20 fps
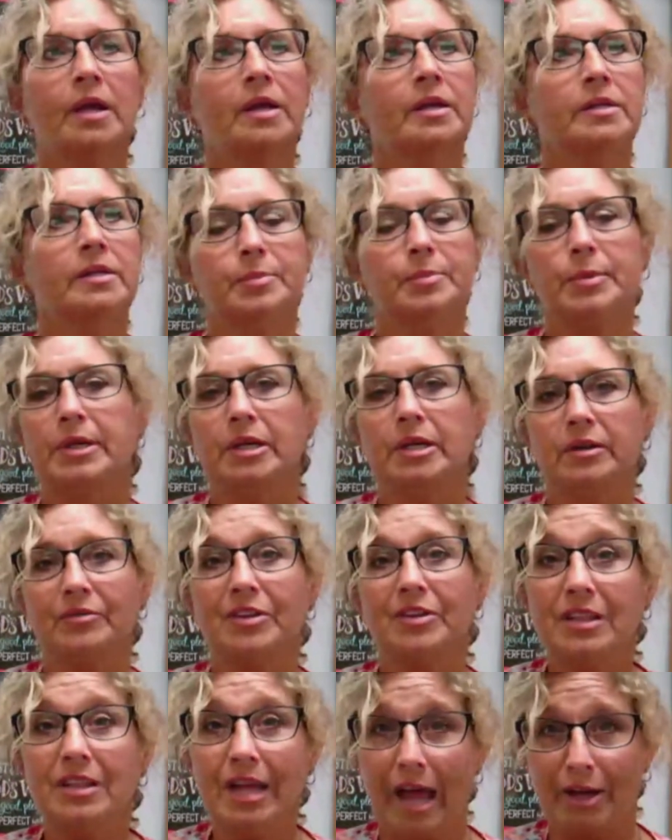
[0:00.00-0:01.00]
Speaking of the
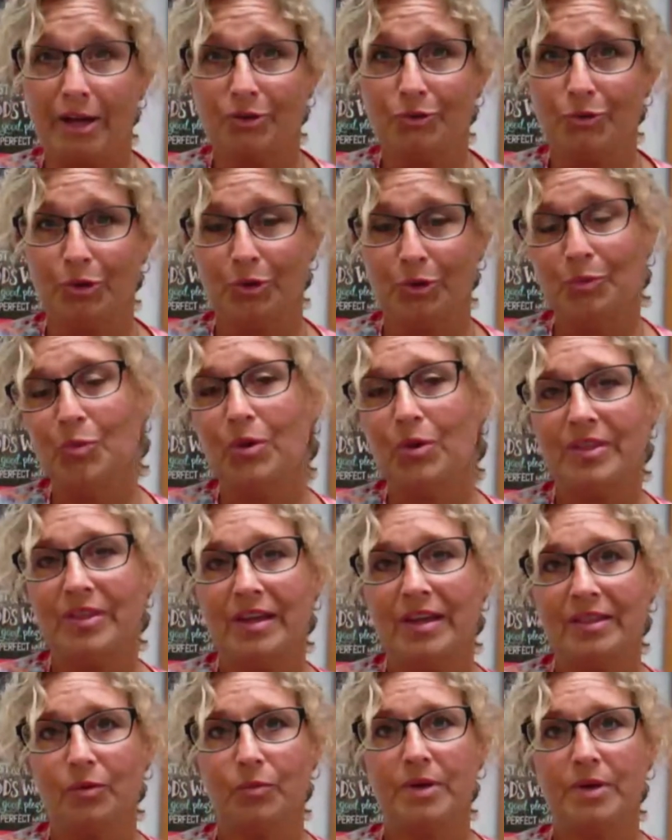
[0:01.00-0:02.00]
classroom, one
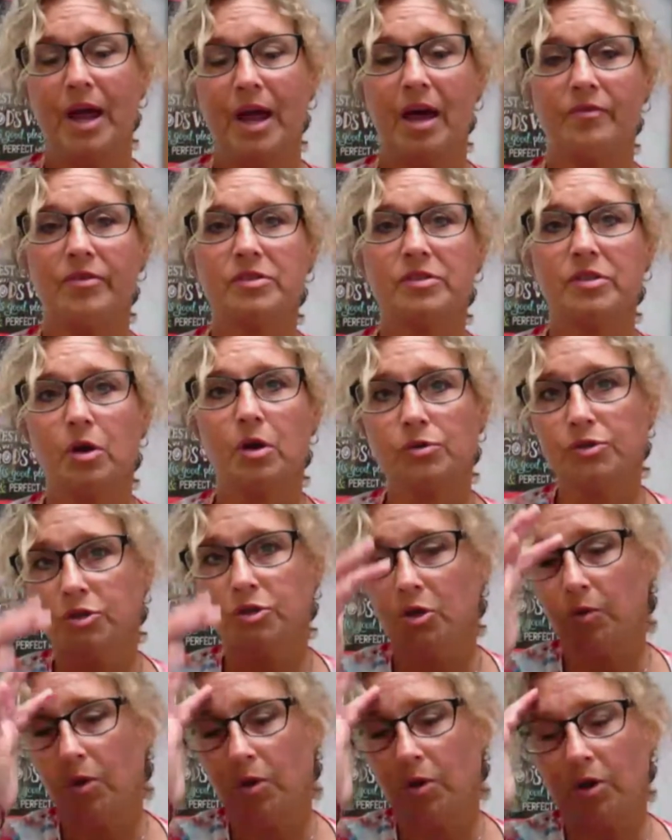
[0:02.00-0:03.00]
thing that we have that's
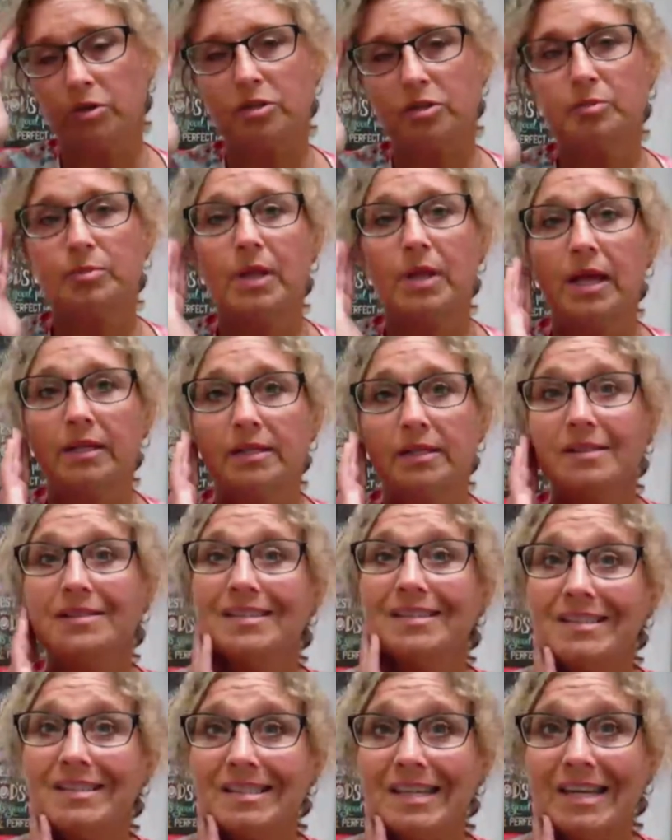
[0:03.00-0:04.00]
also on our supply list
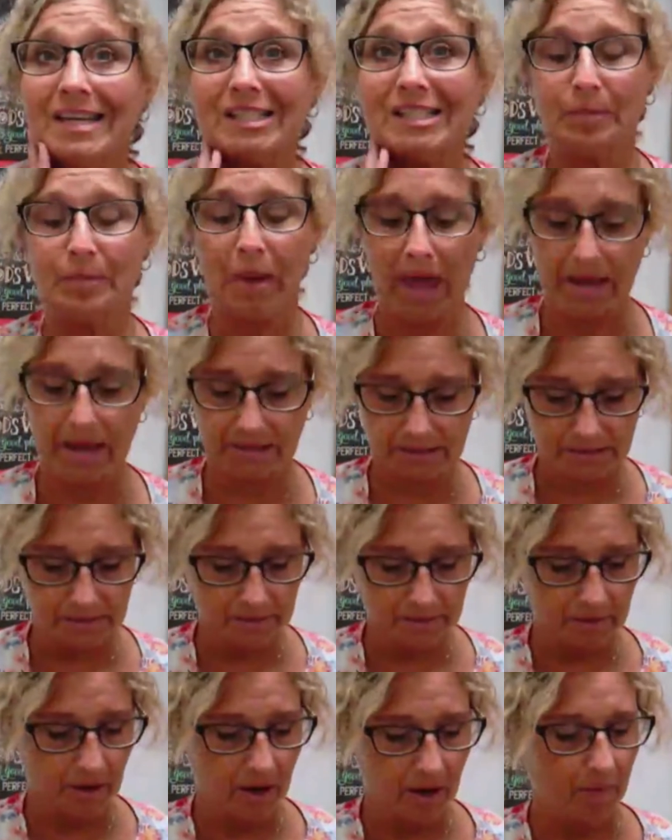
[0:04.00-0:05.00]
is desk bags.
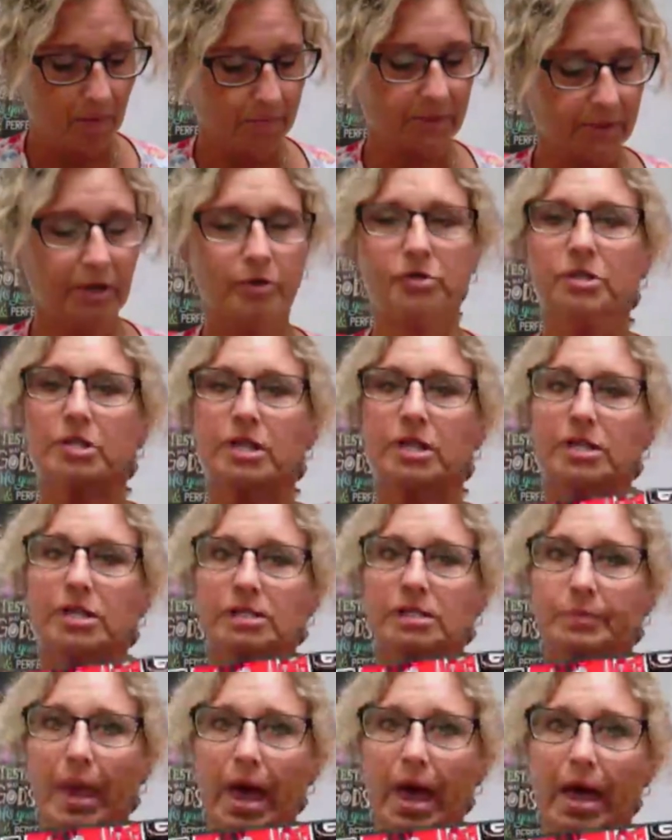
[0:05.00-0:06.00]
Here's a desk
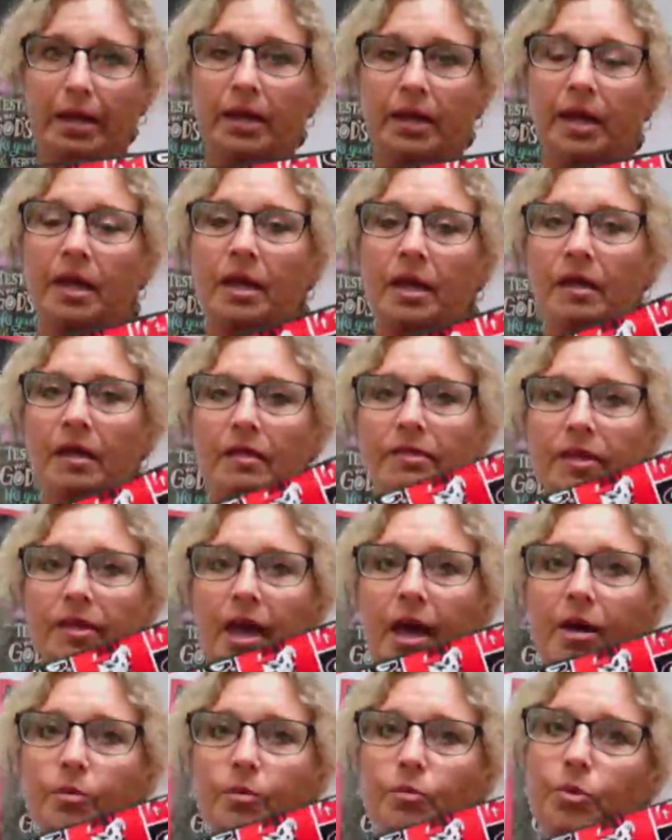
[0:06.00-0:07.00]
bag
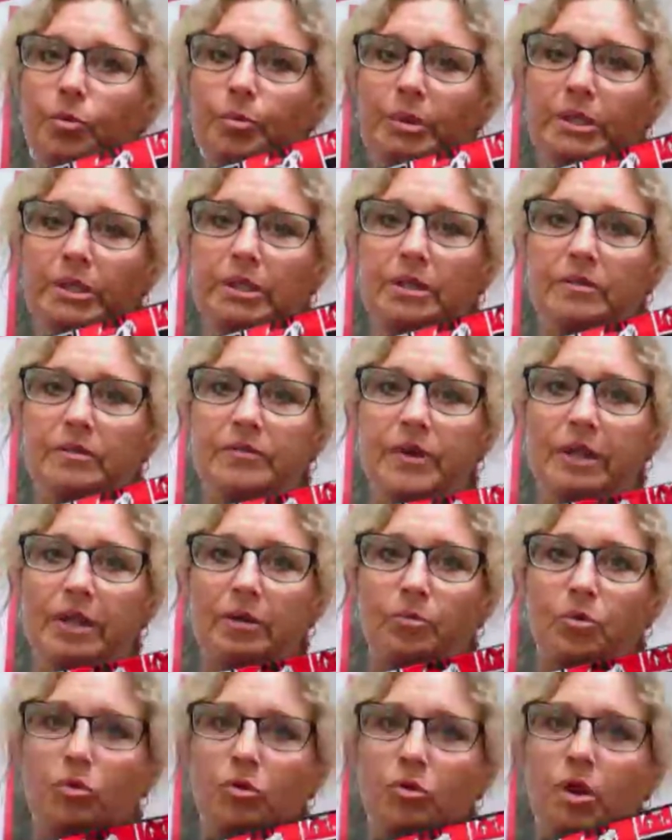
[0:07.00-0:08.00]
that will be
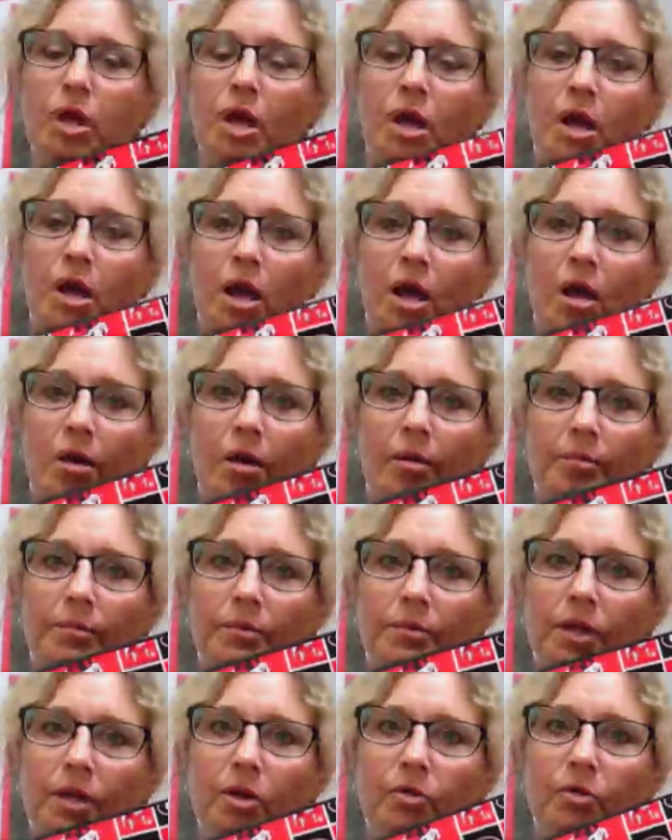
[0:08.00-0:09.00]
available
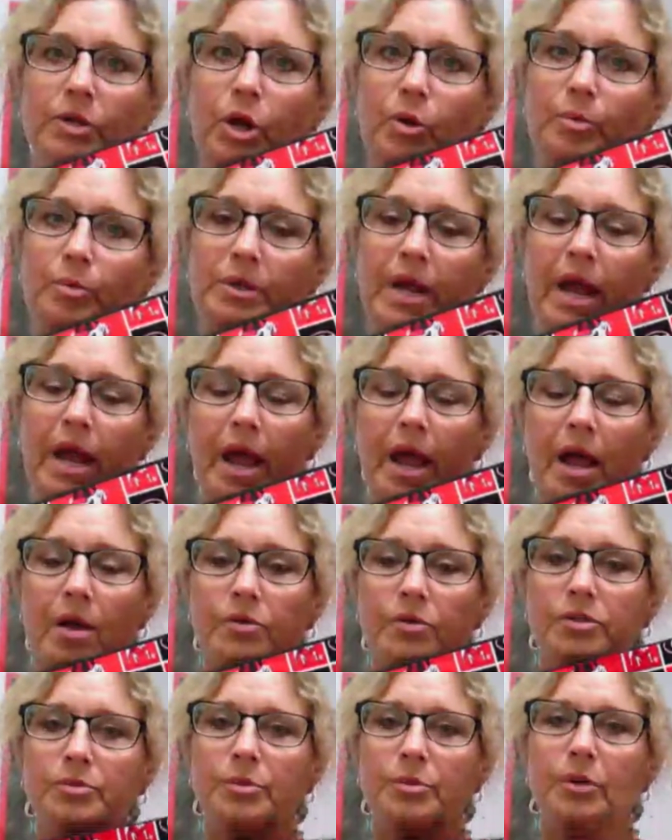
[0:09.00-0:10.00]
not only open
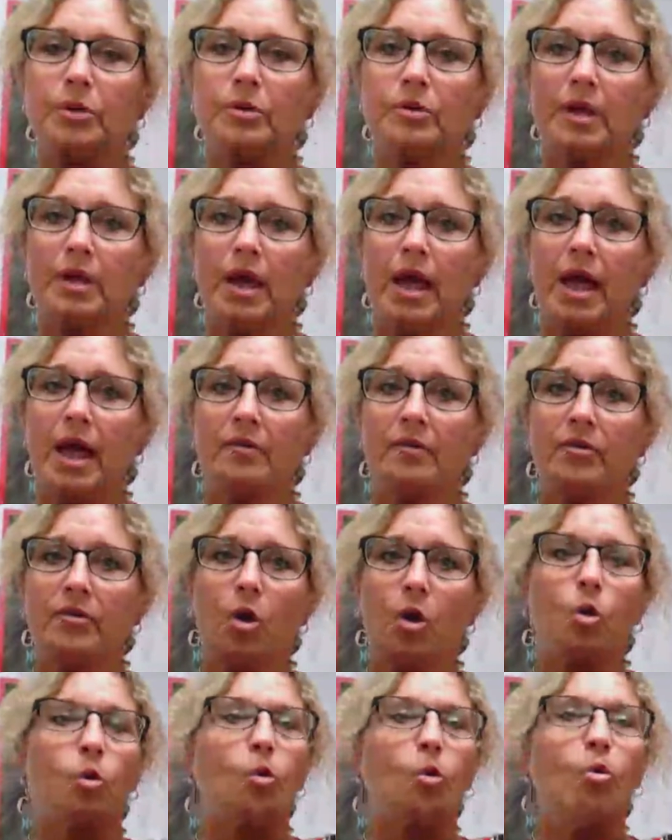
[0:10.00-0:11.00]
house, but I have a
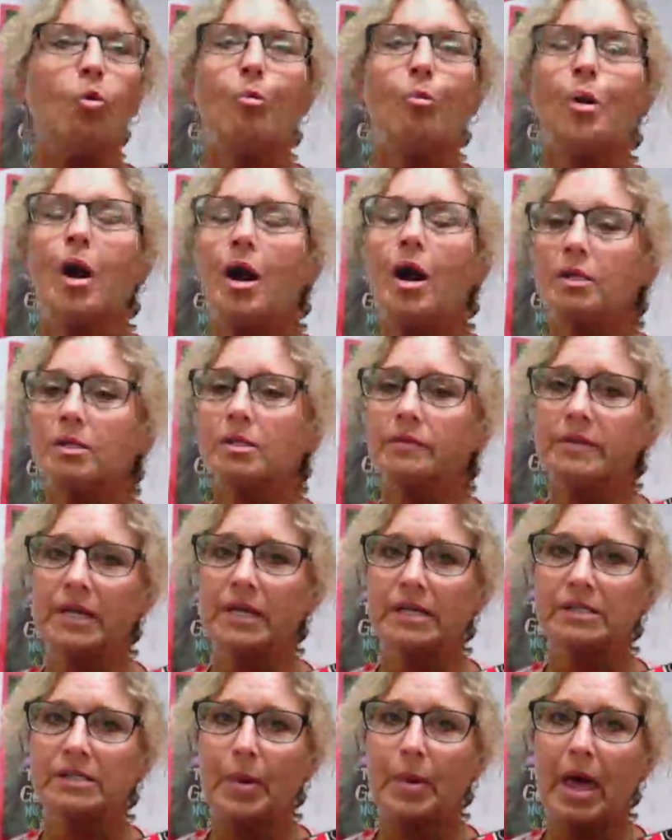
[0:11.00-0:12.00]
whole box of
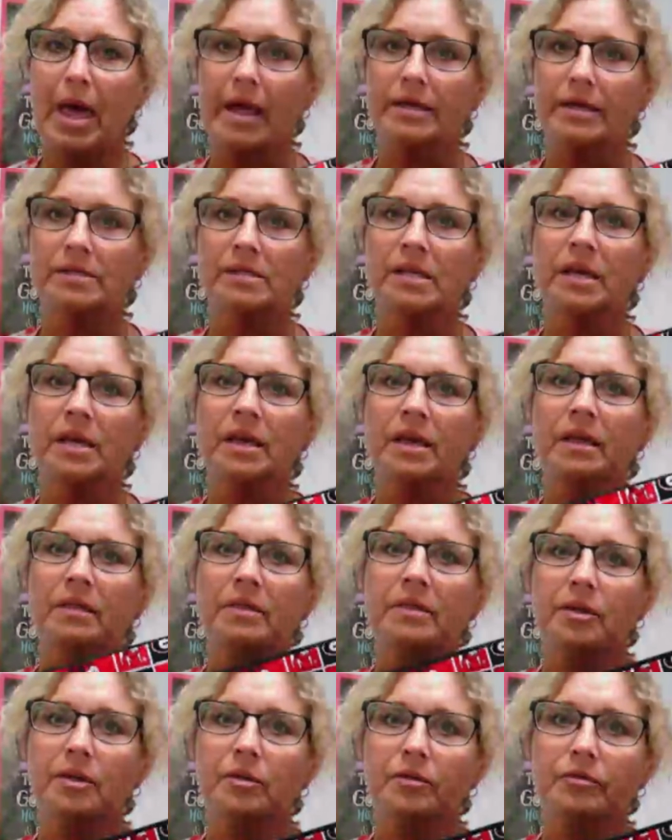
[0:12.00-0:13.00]
desk bags
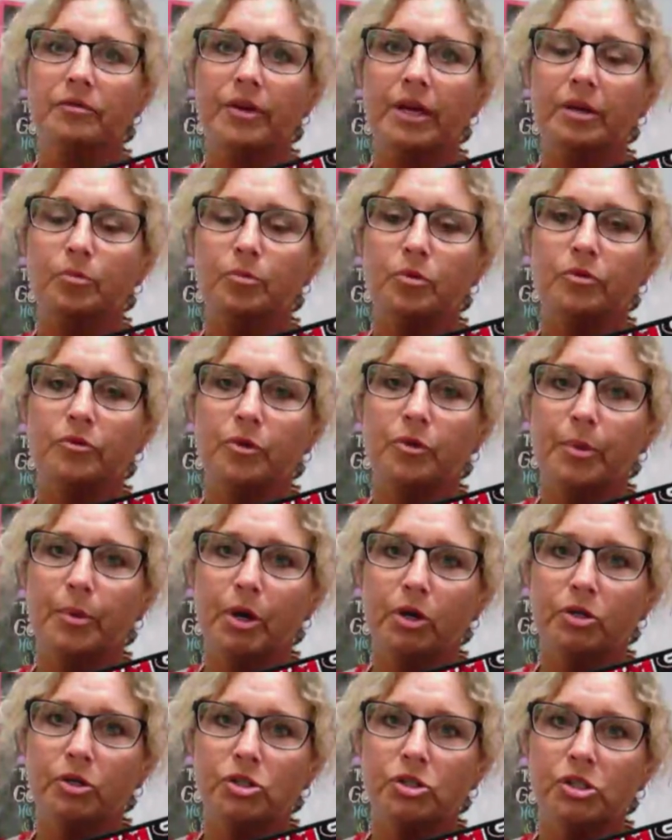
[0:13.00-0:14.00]
that are available for
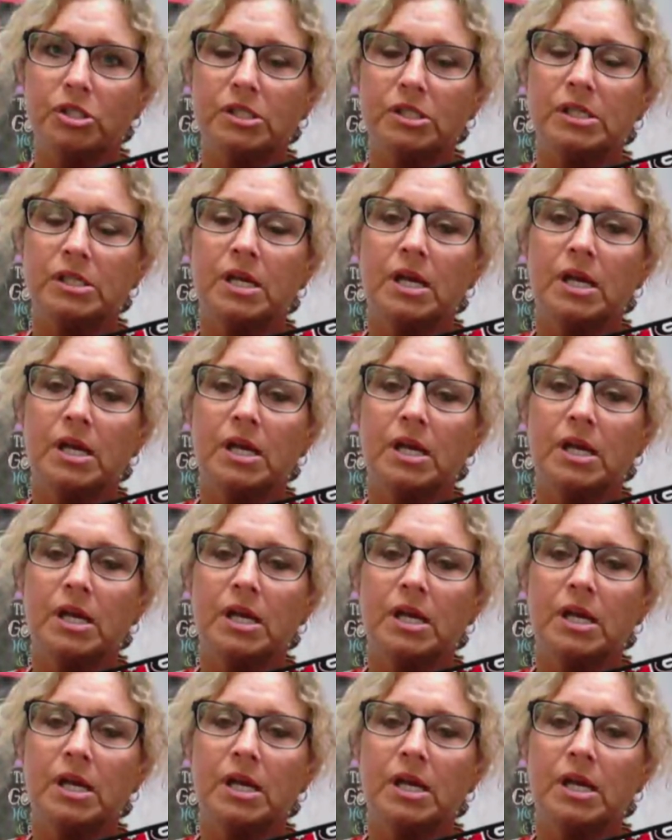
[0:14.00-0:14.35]
purchase